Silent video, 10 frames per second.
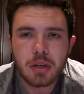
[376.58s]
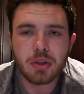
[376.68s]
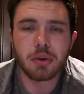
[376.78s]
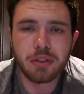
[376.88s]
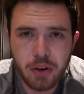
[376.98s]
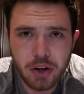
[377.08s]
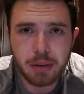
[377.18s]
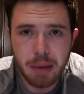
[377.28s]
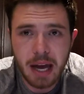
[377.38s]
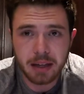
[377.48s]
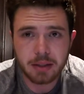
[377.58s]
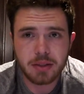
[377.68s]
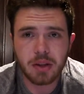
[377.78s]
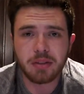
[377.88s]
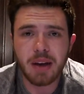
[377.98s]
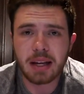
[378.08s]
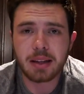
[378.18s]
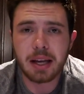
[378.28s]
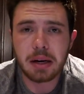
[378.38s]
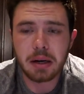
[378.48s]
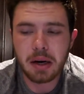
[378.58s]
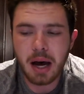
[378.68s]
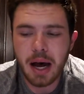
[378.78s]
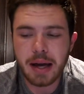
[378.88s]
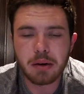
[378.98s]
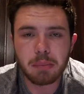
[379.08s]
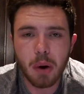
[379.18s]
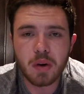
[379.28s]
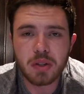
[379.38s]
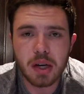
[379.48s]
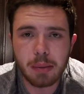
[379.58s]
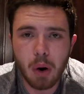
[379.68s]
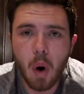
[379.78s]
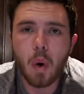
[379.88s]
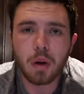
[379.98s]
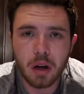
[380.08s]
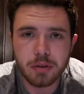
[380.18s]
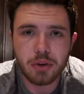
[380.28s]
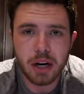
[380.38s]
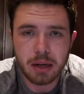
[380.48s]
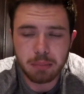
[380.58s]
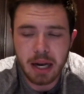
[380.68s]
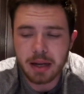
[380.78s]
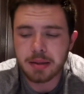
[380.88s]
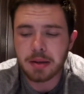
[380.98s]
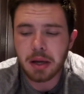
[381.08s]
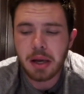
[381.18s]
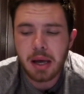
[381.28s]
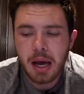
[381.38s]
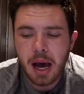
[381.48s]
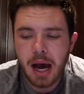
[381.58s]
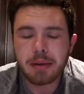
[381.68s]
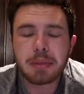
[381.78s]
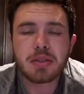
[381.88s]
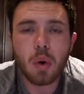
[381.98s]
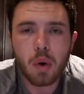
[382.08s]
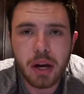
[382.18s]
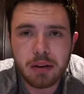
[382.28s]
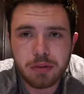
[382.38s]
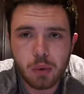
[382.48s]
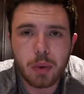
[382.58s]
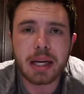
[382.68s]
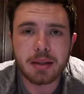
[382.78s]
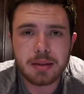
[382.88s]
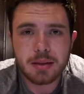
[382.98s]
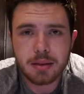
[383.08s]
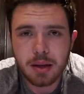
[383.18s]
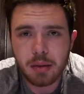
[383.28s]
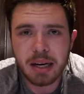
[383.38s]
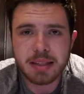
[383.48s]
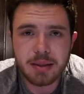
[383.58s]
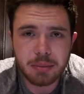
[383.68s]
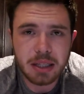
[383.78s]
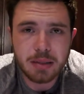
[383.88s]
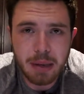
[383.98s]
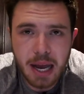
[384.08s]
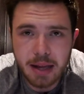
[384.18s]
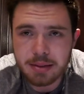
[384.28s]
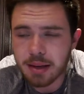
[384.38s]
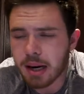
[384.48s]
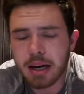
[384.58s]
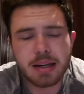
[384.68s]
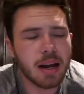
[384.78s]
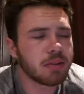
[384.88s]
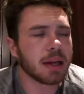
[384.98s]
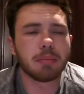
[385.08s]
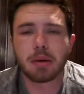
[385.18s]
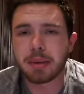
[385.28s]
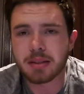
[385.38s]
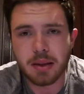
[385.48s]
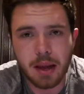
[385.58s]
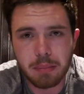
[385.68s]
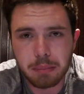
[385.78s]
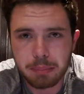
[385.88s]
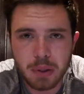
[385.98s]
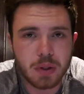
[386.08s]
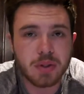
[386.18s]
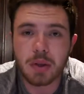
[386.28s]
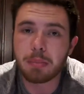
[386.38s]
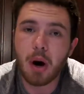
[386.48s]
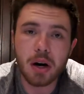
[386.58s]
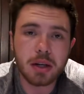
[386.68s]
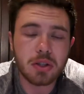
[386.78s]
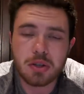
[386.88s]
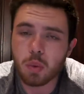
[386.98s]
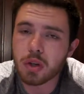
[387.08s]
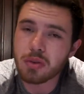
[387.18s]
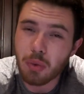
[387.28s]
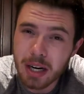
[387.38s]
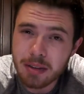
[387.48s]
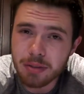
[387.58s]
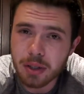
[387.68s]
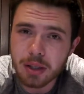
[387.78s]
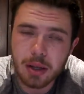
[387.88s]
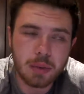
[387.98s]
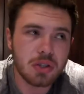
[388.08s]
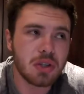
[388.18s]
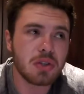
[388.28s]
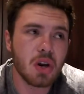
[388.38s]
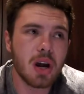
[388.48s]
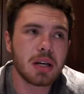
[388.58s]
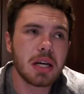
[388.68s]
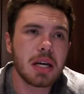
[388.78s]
So referring back to the fact that I had posted up a whole lot of trading plans, I'd been talking for weeks about some of these plans and I'd never implemented them because the market just wasn't ready for it. There was just not